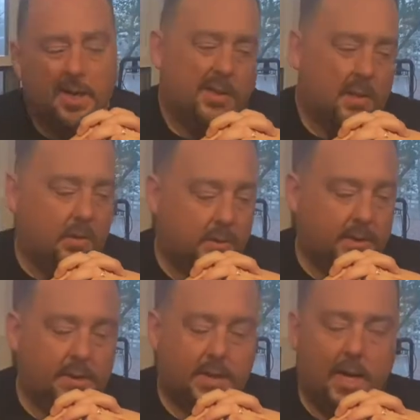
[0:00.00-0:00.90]
So it's
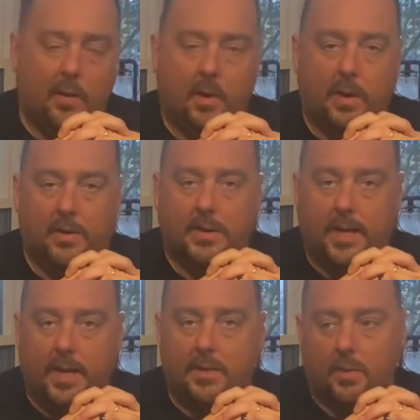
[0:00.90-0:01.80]
just kind of one of those
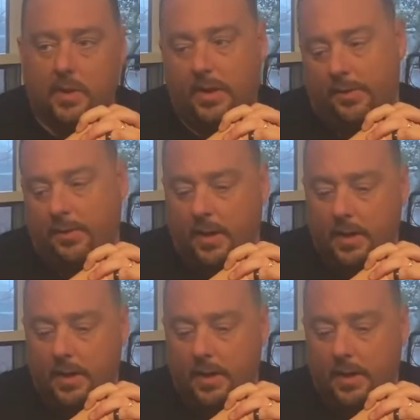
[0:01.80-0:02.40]
things where you